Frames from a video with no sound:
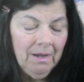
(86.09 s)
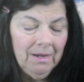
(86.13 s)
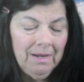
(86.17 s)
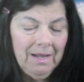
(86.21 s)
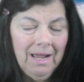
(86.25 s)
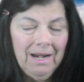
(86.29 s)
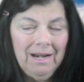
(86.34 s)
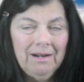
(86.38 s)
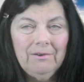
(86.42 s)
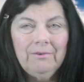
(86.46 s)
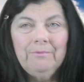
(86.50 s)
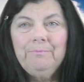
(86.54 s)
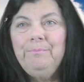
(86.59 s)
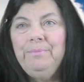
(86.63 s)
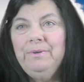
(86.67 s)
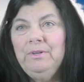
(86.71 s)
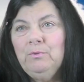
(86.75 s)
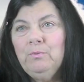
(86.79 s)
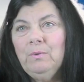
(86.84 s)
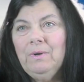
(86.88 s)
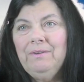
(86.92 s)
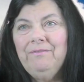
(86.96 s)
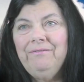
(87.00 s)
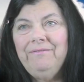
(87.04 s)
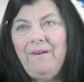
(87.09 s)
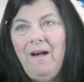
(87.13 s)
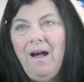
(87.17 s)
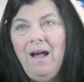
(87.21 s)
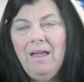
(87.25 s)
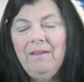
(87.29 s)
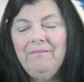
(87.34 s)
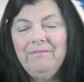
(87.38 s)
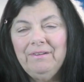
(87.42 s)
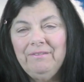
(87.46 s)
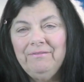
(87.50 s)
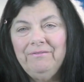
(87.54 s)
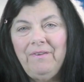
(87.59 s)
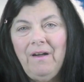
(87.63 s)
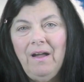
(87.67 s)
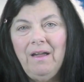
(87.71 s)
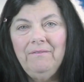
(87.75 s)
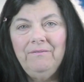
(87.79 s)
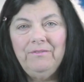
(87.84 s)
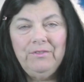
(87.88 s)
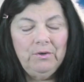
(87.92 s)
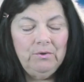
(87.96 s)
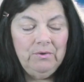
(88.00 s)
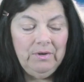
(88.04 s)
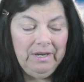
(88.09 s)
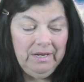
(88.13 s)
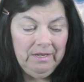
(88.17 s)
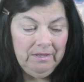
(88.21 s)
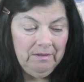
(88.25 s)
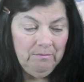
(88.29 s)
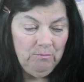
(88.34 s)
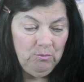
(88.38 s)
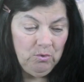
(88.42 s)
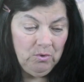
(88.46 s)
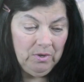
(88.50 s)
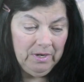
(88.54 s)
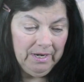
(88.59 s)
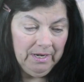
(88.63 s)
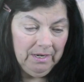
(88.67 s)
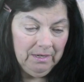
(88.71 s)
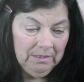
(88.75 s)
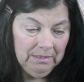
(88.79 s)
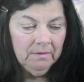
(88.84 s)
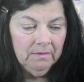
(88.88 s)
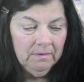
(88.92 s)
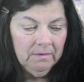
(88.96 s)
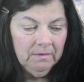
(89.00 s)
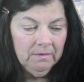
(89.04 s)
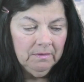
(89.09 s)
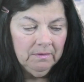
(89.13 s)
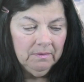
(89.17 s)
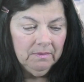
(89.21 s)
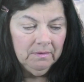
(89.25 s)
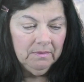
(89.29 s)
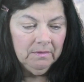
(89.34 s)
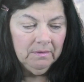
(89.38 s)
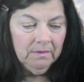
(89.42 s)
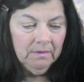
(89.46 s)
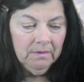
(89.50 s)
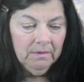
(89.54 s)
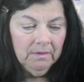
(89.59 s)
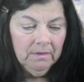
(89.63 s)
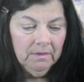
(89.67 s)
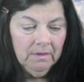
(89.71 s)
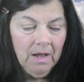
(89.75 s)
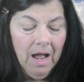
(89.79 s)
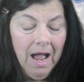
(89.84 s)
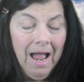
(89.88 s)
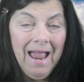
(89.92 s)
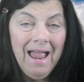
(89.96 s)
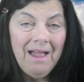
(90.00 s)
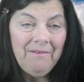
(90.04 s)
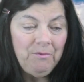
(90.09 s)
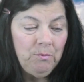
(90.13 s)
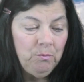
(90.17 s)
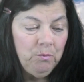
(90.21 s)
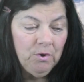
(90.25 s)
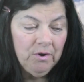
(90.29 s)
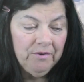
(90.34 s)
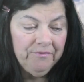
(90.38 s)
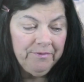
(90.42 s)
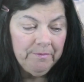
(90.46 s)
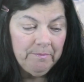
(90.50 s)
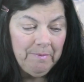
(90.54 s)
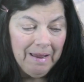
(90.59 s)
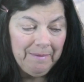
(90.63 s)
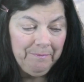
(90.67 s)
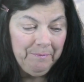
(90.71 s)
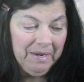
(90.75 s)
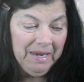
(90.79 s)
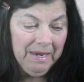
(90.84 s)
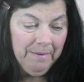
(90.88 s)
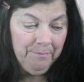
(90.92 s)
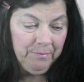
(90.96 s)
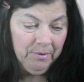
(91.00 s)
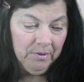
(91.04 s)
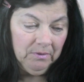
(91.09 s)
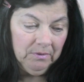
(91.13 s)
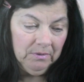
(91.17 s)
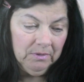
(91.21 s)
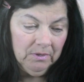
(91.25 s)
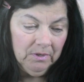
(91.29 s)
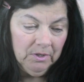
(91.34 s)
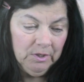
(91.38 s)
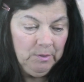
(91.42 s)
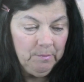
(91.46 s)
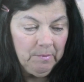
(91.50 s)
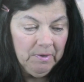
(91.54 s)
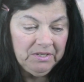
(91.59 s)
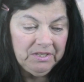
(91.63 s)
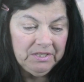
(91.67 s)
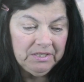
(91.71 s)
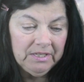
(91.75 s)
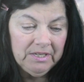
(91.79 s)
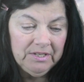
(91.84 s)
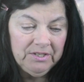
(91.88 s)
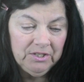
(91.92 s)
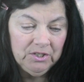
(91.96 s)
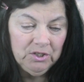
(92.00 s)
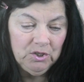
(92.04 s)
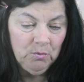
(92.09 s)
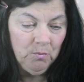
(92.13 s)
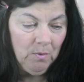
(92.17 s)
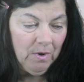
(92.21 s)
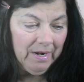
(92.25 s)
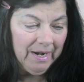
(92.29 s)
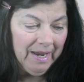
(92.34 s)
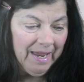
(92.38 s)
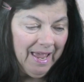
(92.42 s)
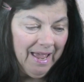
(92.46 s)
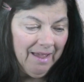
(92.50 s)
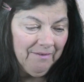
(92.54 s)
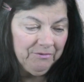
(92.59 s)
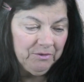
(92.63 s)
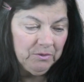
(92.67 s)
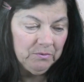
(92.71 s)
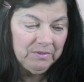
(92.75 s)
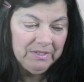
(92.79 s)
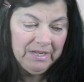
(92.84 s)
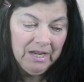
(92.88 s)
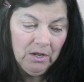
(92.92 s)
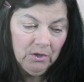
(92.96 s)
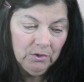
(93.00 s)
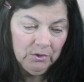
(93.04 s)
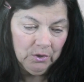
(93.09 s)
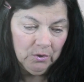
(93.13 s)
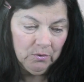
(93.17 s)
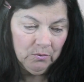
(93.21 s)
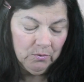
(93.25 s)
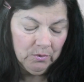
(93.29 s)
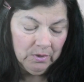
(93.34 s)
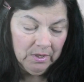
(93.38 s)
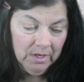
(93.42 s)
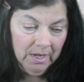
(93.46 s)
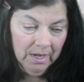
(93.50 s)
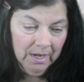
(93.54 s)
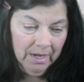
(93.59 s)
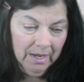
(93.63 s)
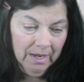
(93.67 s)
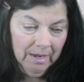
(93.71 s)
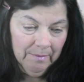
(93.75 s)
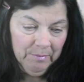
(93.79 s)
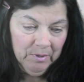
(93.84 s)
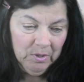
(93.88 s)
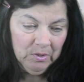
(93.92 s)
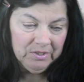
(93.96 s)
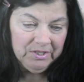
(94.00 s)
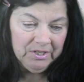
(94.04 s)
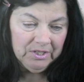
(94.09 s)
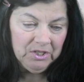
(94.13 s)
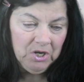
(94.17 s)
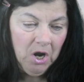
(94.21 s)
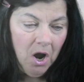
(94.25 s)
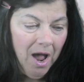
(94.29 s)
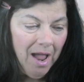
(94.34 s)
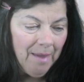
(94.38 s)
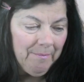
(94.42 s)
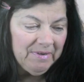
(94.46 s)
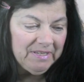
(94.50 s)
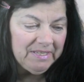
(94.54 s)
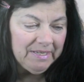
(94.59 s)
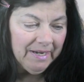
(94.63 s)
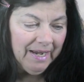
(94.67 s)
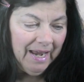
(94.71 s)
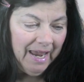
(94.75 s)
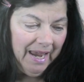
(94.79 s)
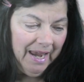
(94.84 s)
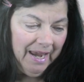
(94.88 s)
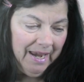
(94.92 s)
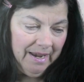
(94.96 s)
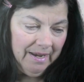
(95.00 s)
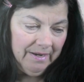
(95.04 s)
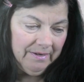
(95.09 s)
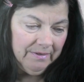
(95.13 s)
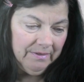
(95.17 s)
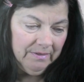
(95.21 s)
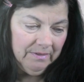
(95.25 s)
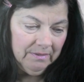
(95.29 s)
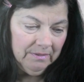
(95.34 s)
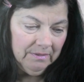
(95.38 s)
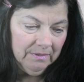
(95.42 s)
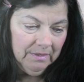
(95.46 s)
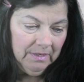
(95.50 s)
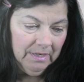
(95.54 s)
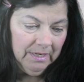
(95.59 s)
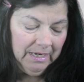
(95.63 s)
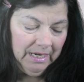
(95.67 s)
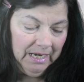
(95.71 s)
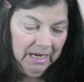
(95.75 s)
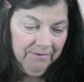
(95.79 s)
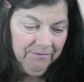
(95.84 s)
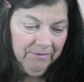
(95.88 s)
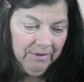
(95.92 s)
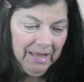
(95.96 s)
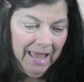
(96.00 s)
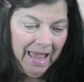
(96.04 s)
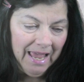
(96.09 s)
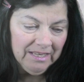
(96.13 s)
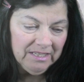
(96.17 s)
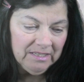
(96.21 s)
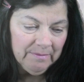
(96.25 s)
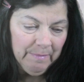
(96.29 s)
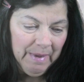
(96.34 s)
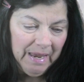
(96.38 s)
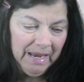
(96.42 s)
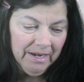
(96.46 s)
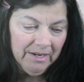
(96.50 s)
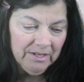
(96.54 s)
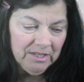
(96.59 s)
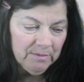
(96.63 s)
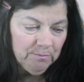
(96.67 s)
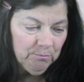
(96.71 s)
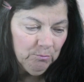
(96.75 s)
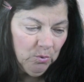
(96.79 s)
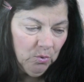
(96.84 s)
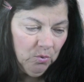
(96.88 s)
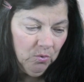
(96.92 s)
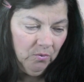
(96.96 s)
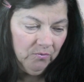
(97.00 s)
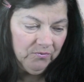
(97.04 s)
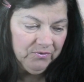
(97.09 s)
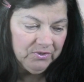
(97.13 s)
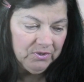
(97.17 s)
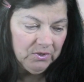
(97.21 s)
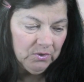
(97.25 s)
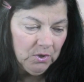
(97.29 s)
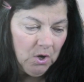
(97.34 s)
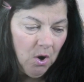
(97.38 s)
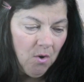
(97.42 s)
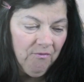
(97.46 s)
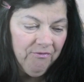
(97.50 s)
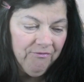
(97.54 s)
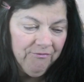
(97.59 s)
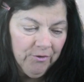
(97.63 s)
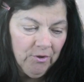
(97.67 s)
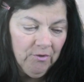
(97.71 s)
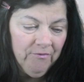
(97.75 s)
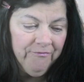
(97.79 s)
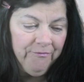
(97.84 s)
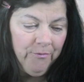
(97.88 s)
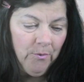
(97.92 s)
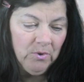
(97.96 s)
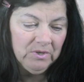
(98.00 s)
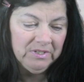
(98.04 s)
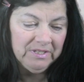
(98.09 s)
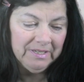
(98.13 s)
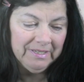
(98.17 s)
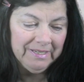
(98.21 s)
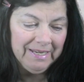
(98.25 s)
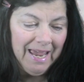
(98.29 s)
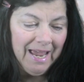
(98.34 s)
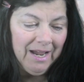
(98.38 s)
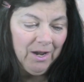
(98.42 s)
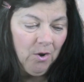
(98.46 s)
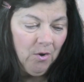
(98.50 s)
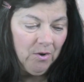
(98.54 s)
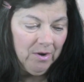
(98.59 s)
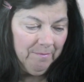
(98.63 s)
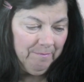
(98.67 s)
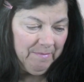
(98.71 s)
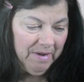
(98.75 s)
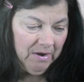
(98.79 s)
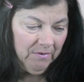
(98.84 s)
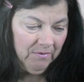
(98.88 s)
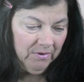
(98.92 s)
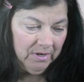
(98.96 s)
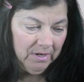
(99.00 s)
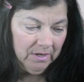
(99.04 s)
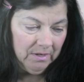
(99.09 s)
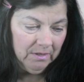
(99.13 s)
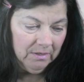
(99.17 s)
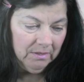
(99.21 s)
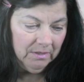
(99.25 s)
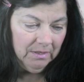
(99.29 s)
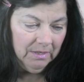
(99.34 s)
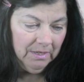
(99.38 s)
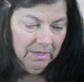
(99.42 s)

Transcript: Got it between 5 and 5:30 in the morning. I have a word for my people. You must listen to what I have to tell you, because the time is at hand. Evil has made its moves to go full force attack on America,